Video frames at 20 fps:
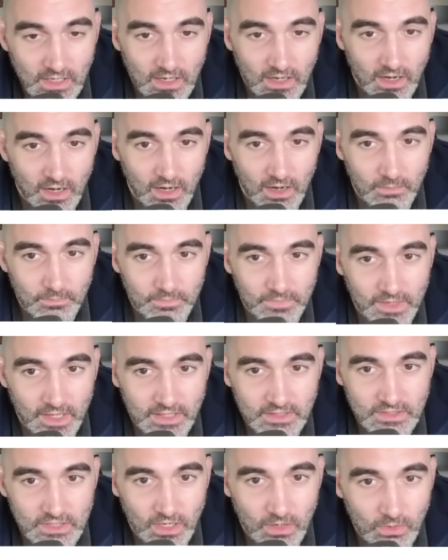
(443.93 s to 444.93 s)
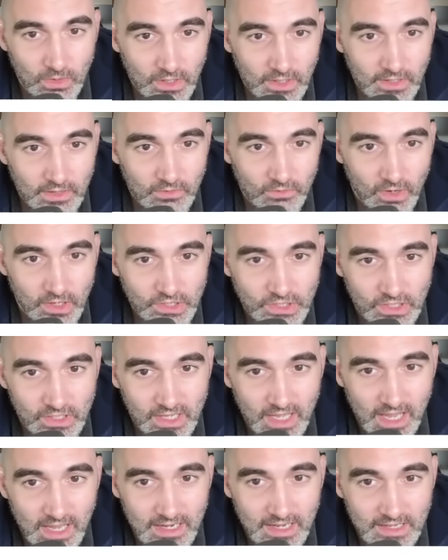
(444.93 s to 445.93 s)
And so Russia
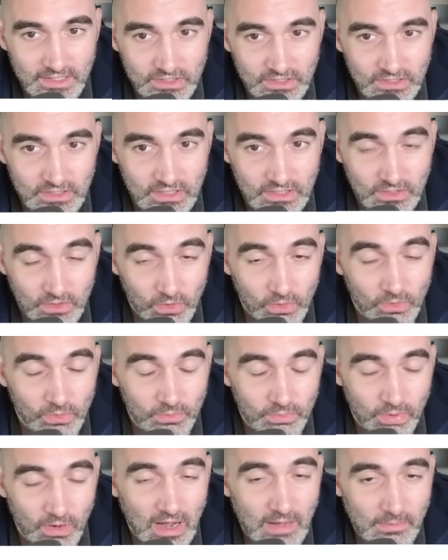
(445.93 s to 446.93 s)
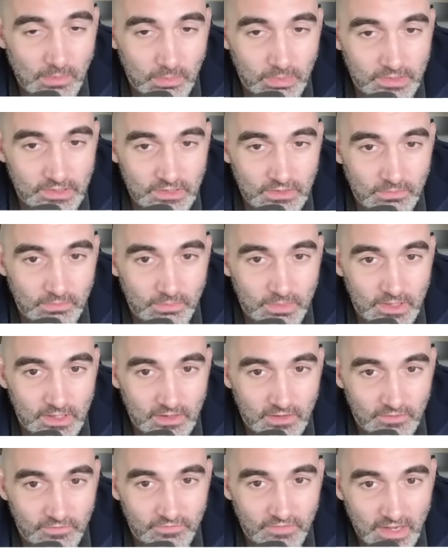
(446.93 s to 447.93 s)
can actually still probably be
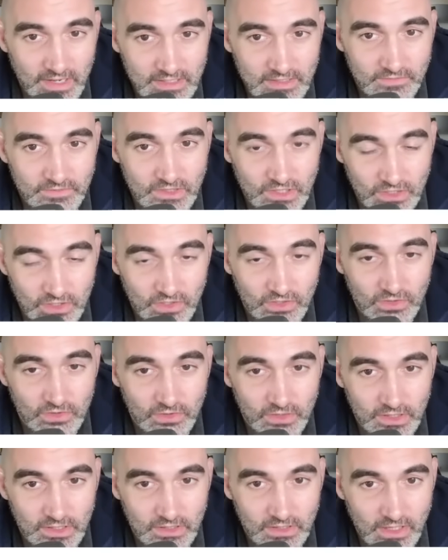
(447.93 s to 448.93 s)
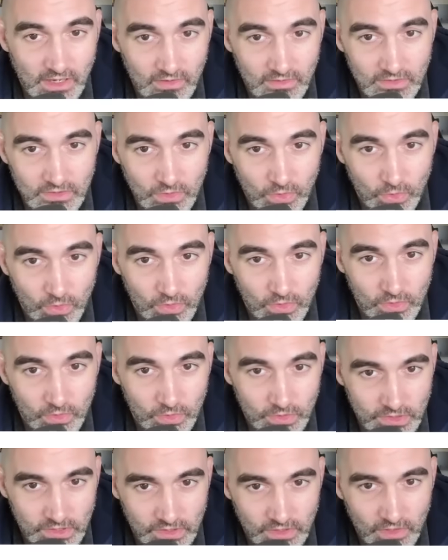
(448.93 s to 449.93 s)
an effective security guarantor
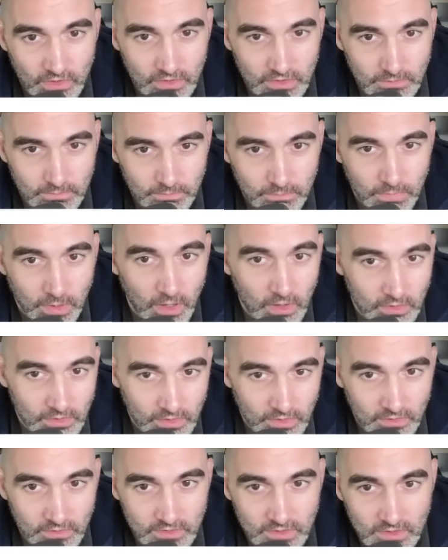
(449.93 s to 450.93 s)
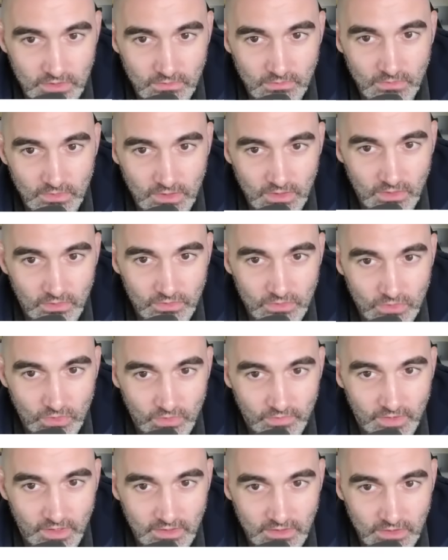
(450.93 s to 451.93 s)
or security partners, you know,
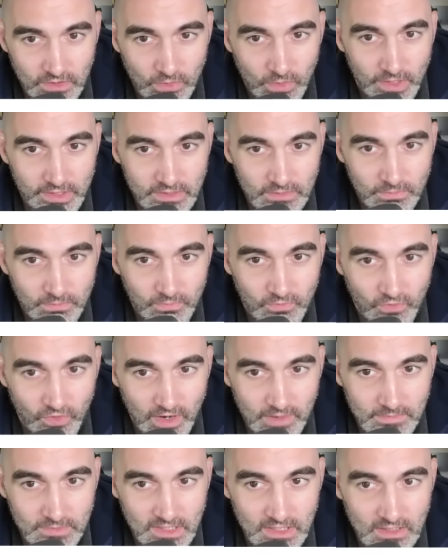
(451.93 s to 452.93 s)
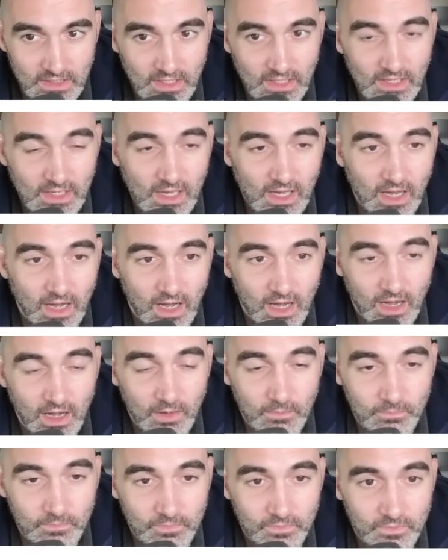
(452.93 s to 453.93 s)
sort of how the U.S. frames it,
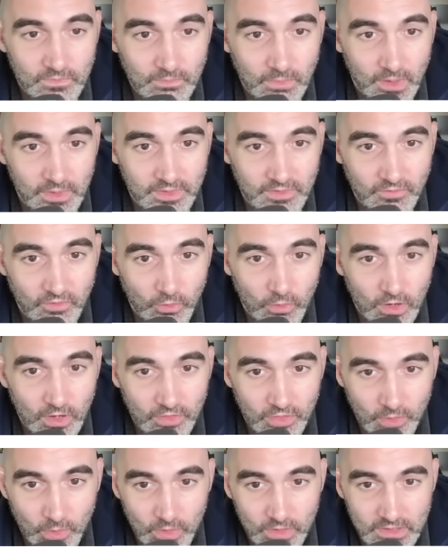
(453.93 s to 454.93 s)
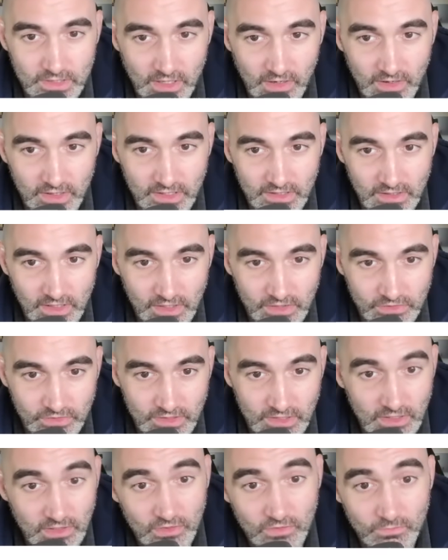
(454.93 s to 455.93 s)
but for authoritarian
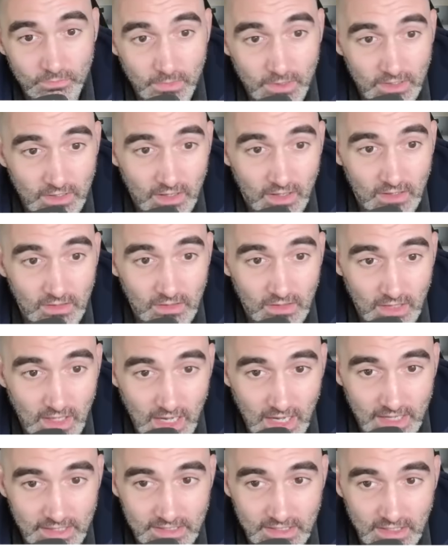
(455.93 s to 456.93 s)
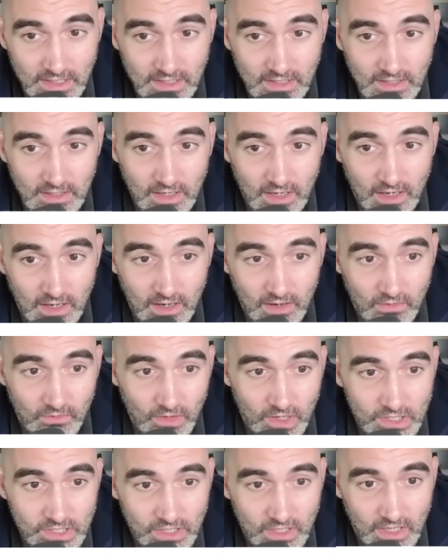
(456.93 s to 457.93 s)
countries. And there've been a lot.
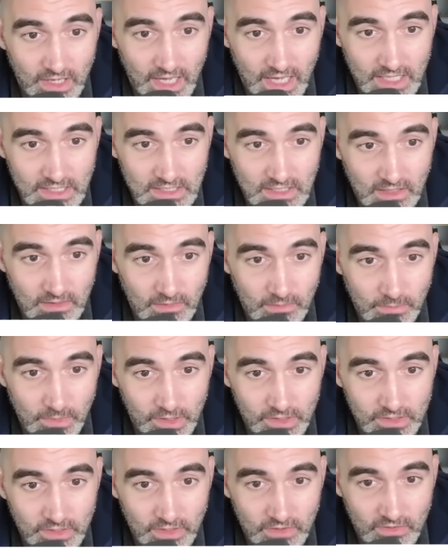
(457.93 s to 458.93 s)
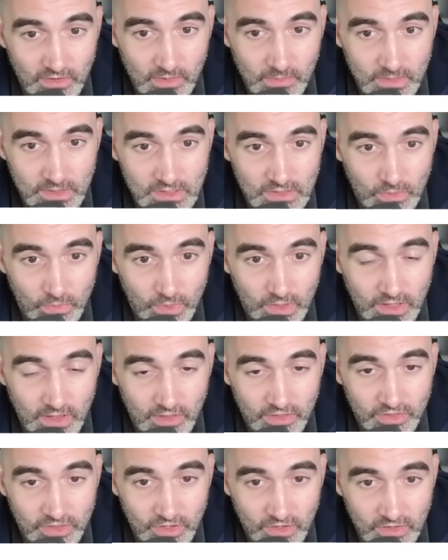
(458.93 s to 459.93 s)
Russia has military agreements
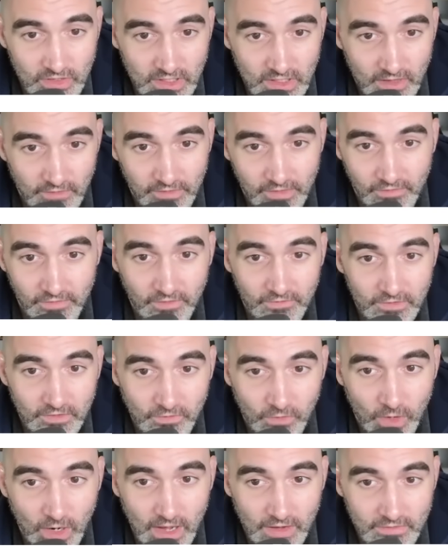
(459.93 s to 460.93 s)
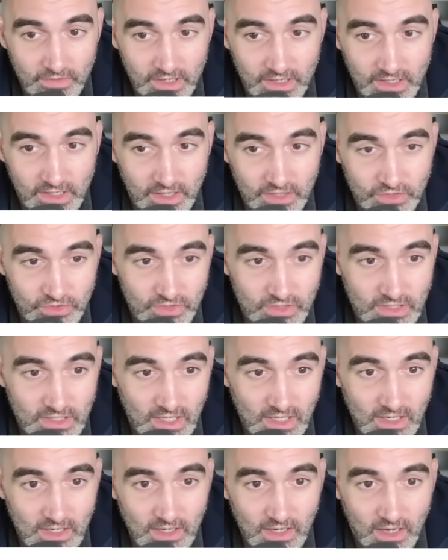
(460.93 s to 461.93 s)
with 30 of the 54 African countries,
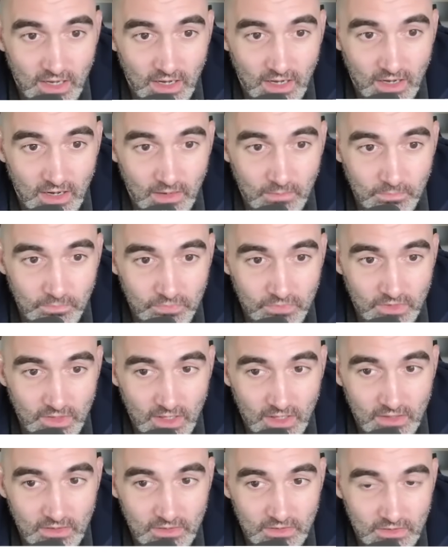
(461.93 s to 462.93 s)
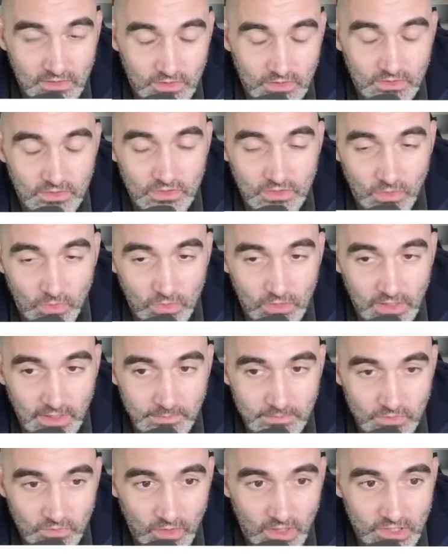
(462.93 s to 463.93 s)
so
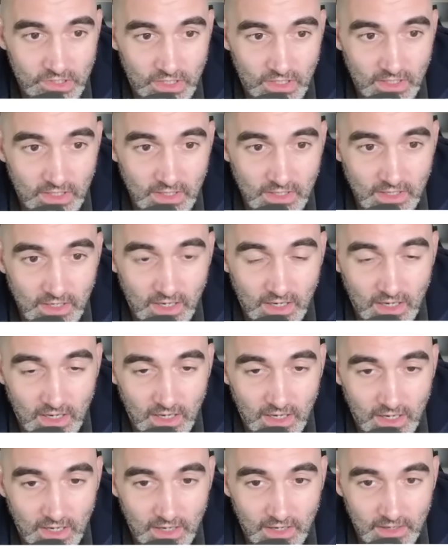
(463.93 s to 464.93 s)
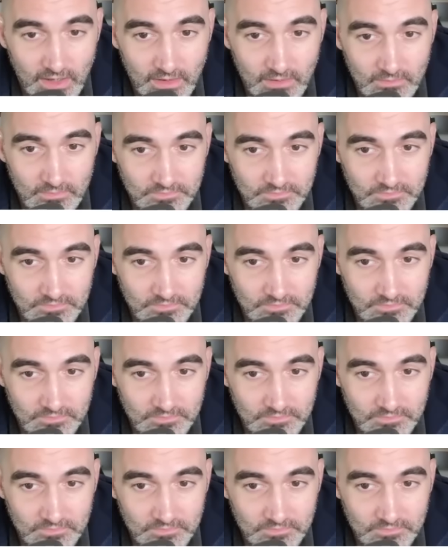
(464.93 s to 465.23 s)
claims Russia. Right?